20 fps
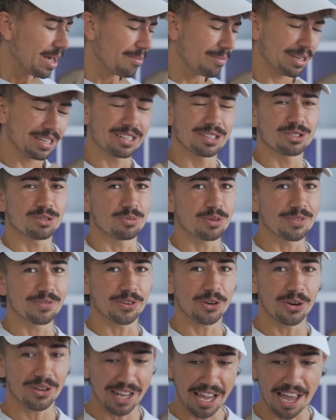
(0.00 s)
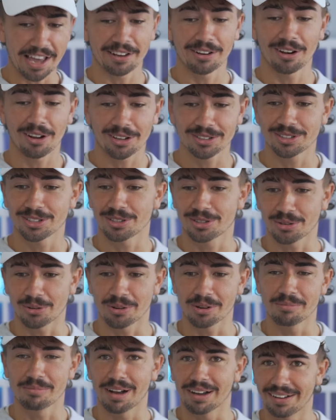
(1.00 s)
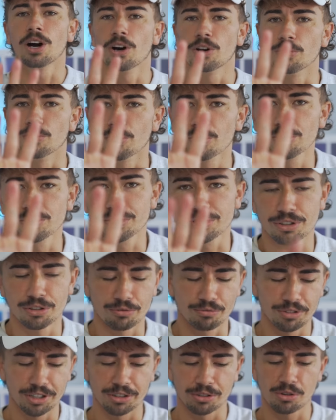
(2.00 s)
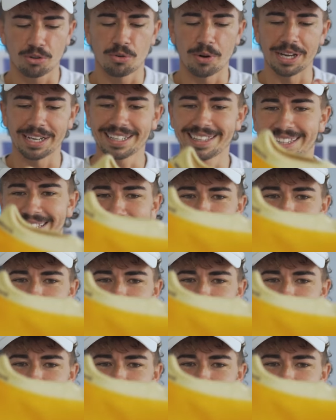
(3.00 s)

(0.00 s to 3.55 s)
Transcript: because we've got a lot to talk about. Oh, also real quick, the